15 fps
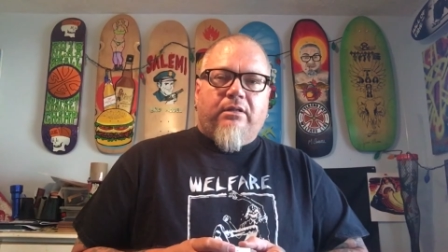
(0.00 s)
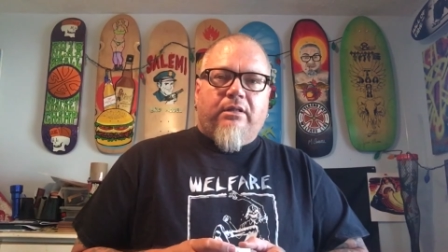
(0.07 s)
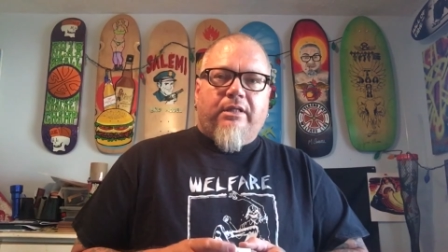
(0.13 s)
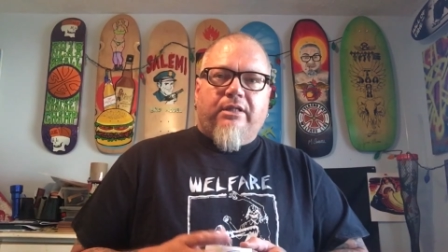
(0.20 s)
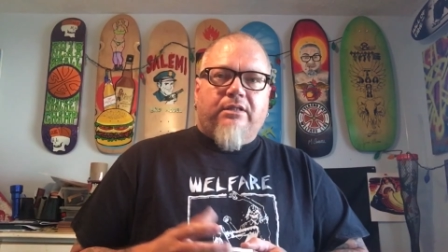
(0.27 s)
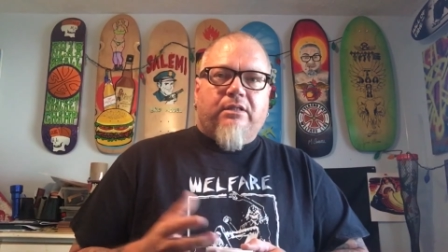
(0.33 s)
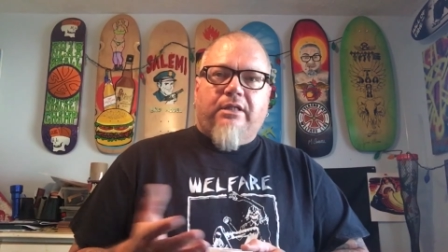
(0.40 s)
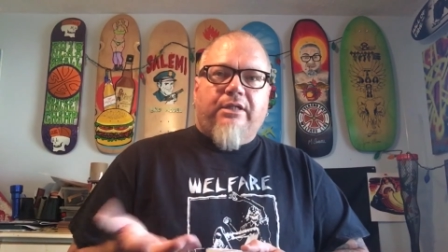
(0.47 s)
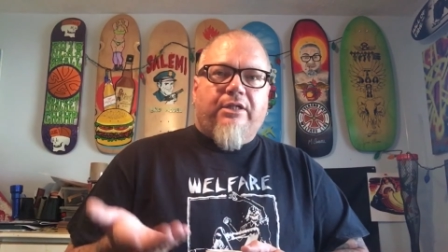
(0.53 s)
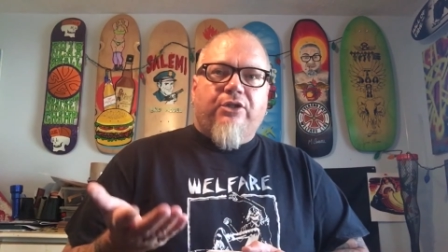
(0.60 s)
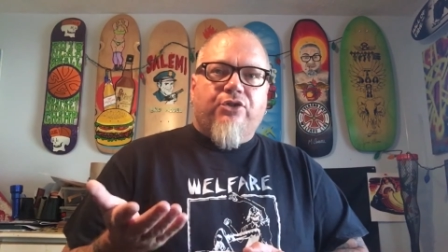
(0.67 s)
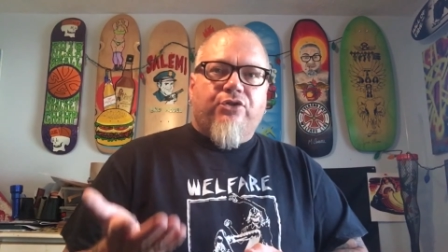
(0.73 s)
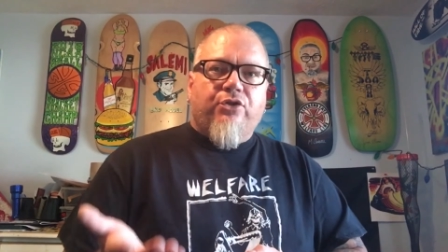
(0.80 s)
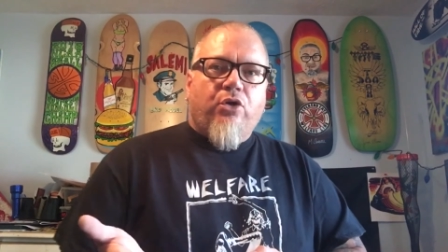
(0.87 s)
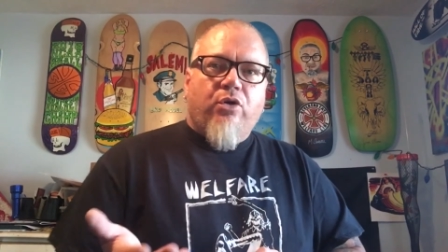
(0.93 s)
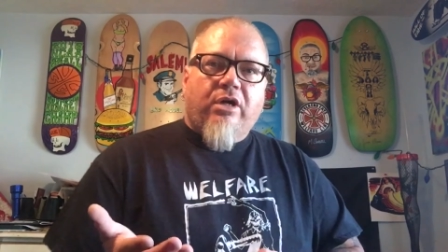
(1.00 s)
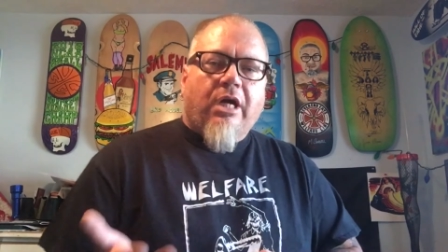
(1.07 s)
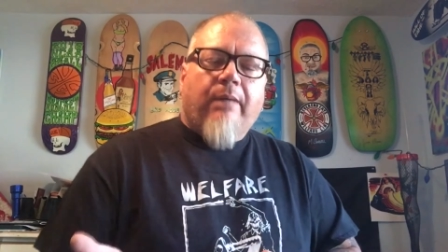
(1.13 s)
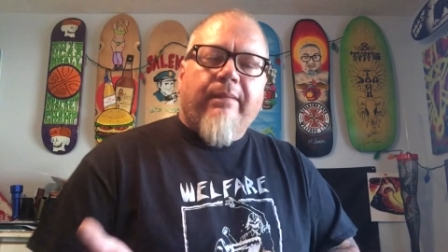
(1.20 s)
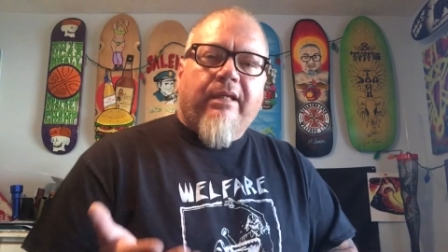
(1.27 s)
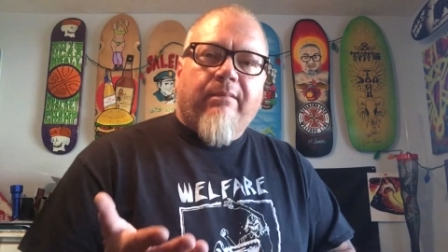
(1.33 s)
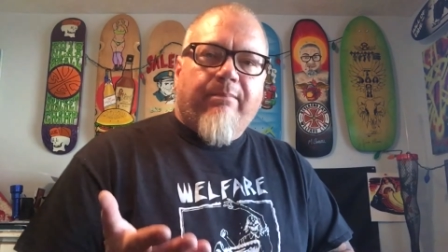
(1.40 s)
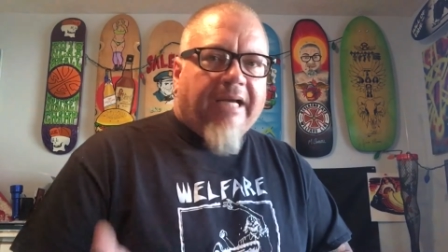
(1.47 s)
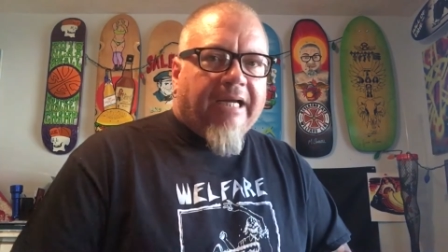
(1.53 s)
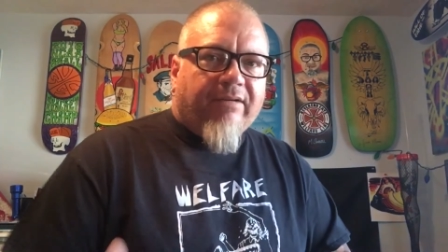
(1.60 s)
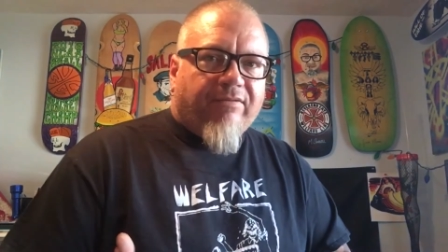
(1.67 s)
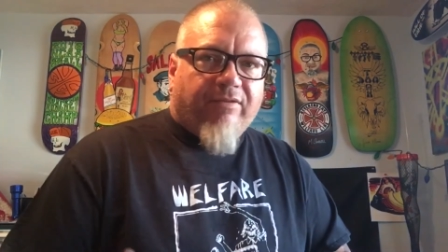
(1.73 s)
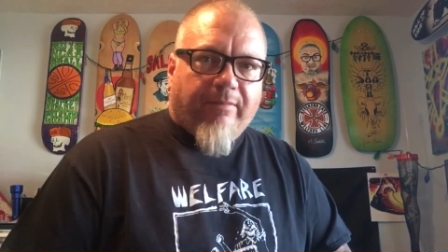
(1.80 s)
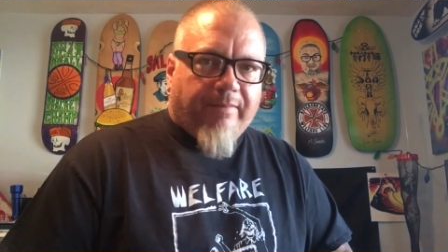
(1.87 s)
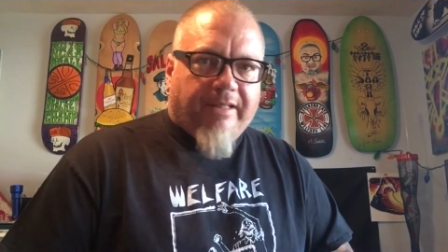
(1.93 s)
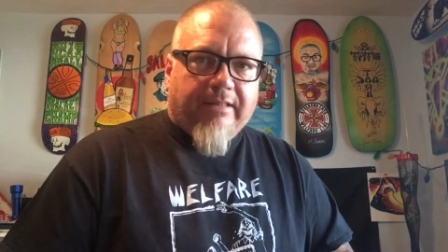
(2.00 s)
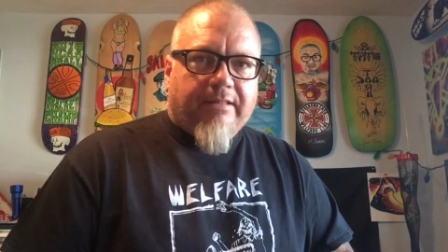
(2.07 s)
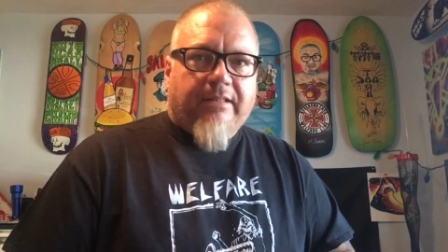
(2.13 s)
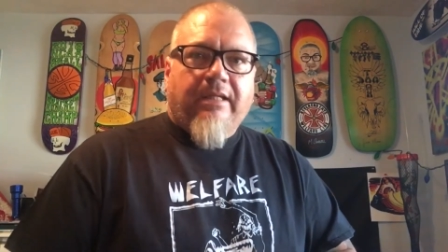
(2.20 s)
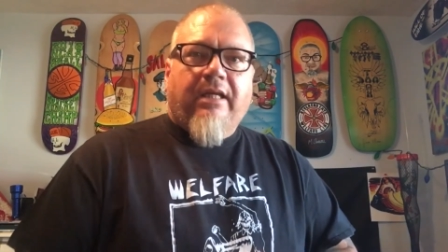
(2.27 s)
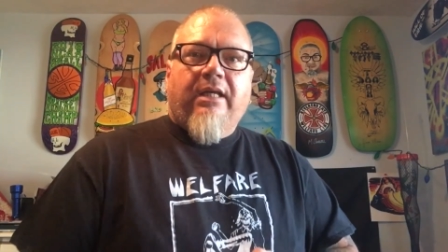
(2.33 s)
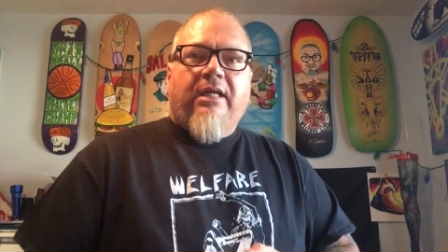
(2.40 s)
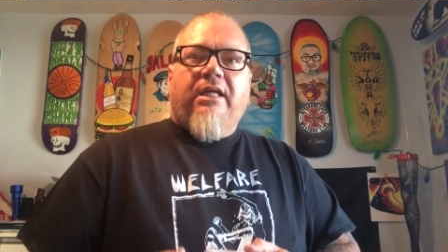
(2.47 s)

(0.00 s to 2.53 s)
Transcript: There's there's no coming back from this.